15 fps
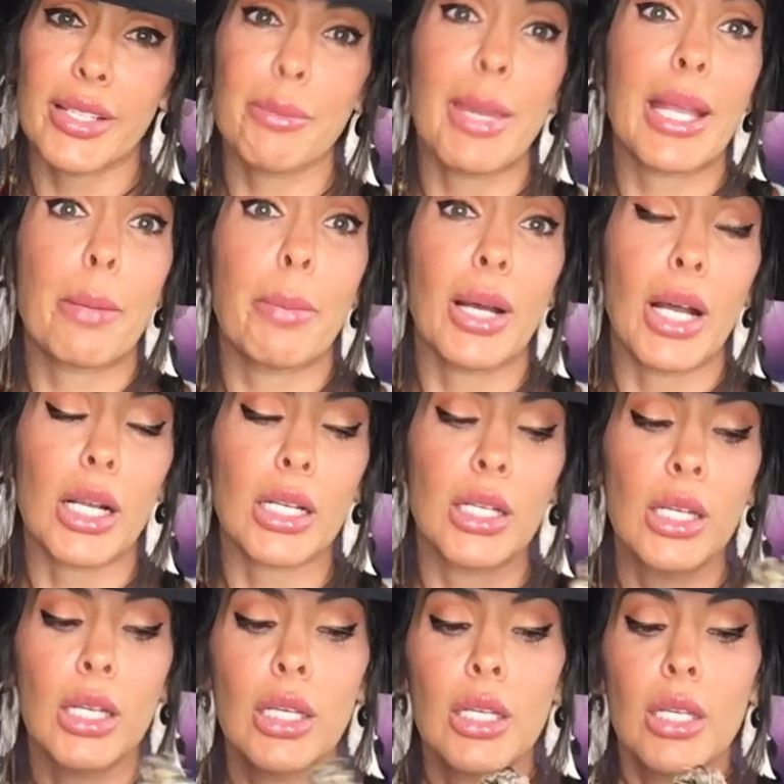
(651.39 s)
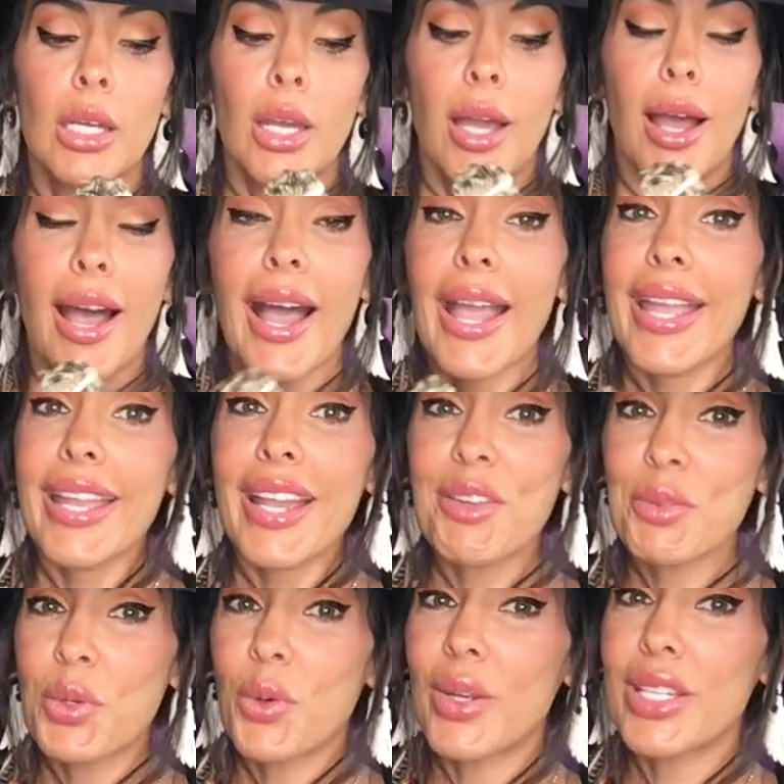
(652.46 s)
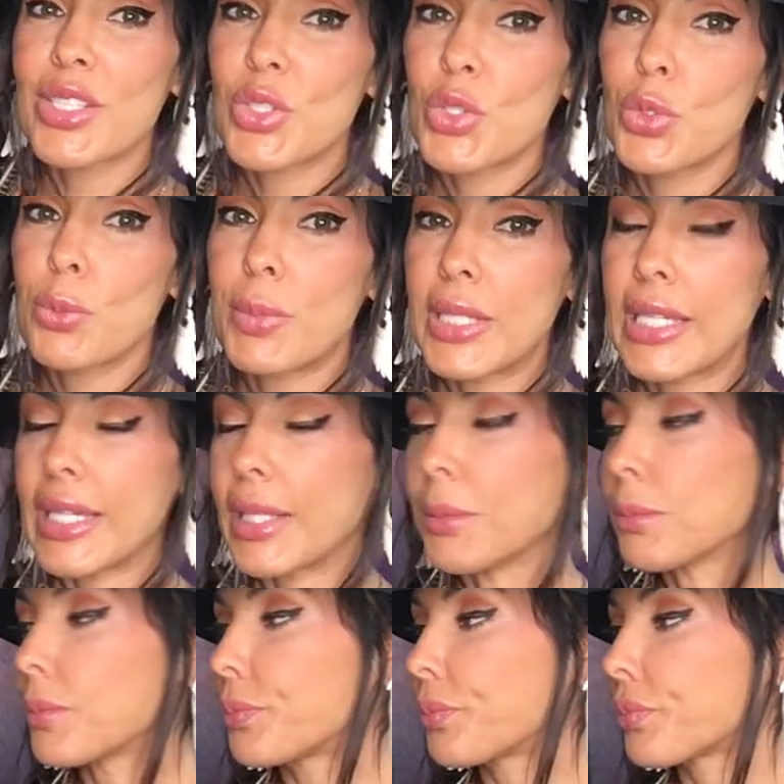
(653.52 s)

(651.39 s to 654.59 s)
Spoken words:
to make a buck? I am going to be